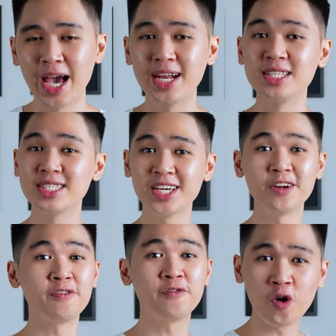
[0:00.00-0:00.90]
and instead
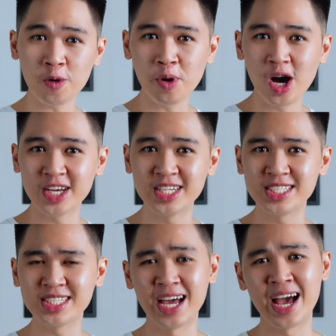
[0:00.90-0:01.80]
of four
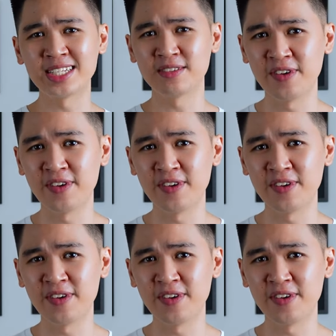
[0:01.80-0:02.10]
pockets, it has